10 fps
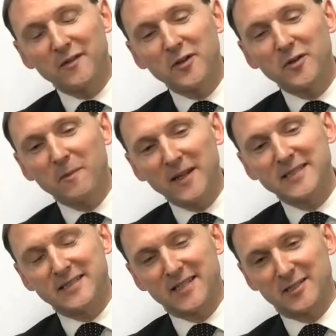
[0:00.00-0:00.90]
if you're doing a
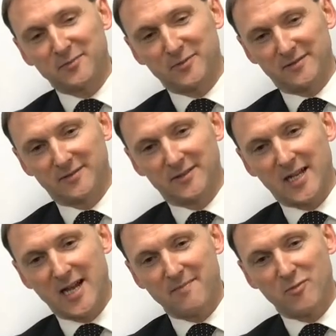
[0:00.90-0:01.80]
police assessment,
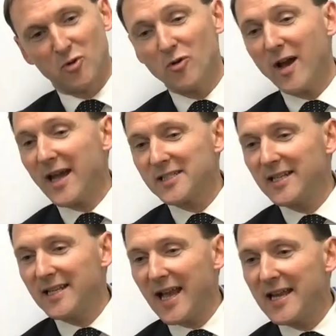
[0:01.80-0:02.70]
um, or
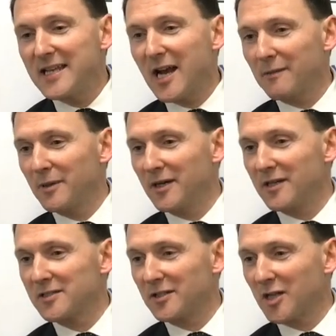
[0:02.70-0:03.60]
actually any young
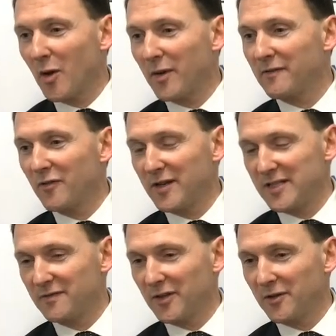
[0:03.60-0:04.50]
person going for an
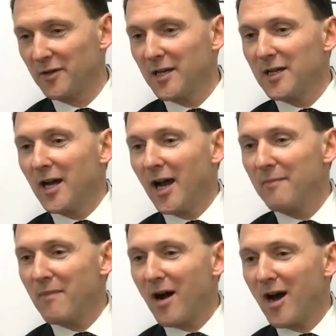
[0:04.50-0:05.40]
interview,
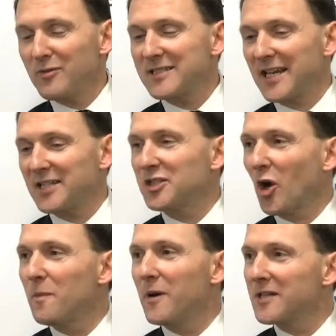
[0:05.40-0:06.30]
um, I would say
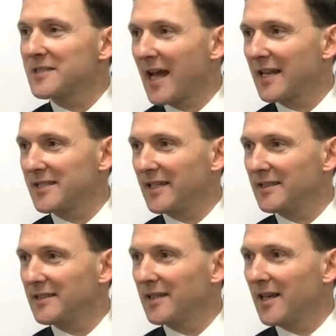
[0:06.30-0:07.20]
show personality.
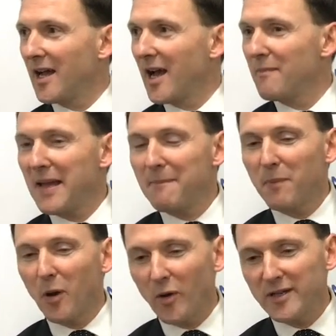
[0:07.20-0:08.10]
Um,
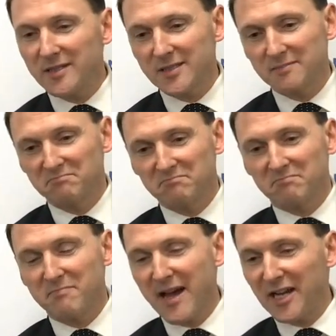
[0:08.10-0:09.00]
employers,
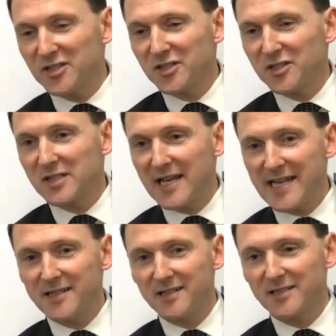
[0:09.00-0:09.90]
managers,
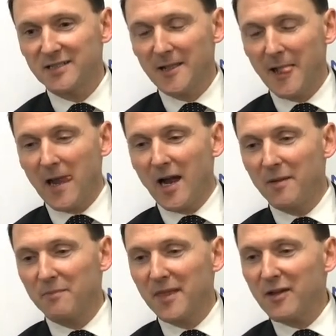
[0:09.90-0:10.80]
leaders,
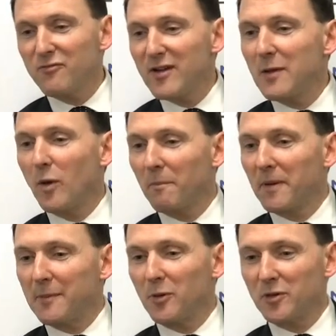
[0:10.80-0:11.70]
um, they really want
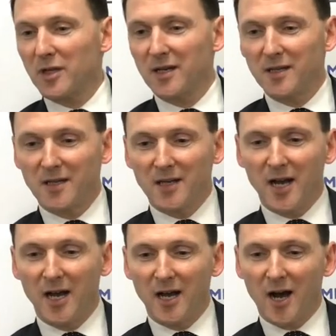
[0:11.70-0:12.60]
people that
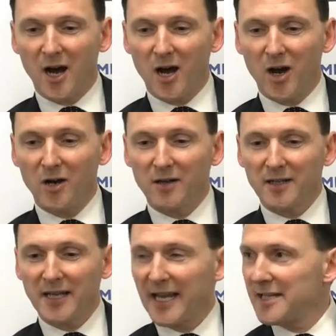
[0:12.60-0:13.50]
uh, are
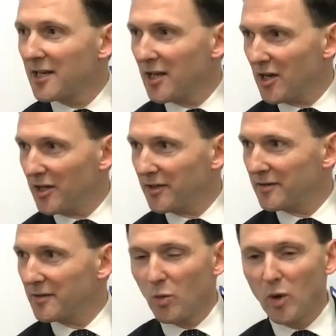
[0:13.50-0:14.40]
keen to learn,
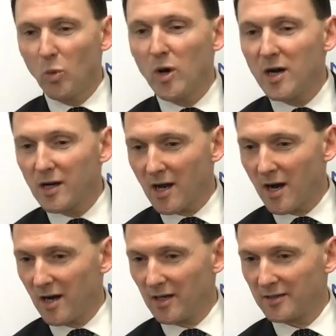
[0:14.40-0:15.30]
will work
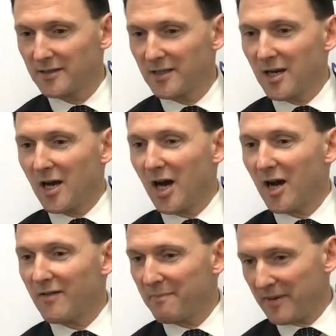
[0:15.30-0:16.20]
hard,
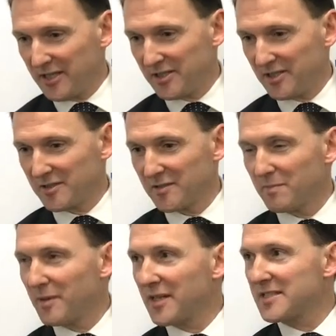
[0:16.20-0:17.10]
are ambitious,
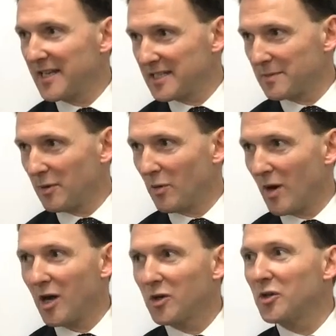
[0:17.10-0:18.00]
but are sensible,
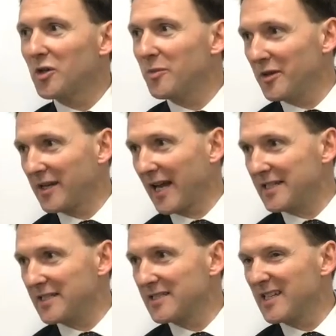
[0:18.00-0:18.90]
are good
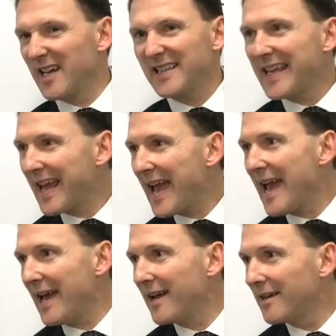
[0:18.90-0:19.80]
communicators, and they care.